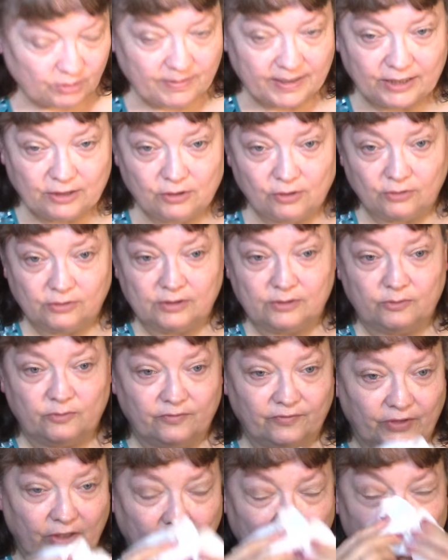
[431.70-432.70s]
my nose
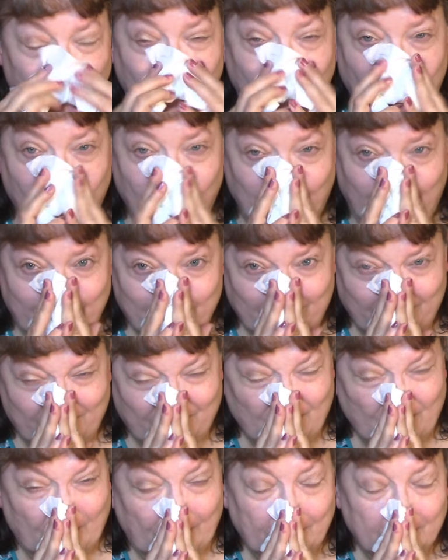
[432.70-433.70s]
very well right
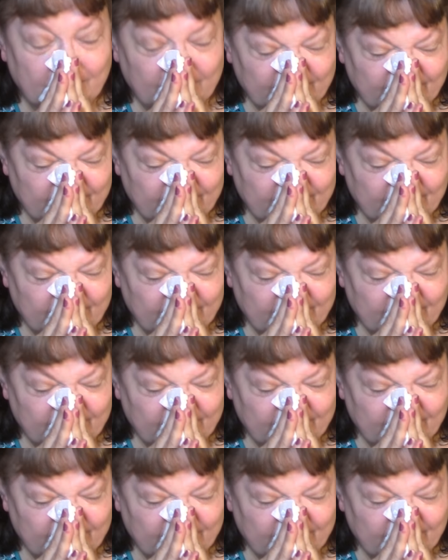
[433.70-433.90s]
before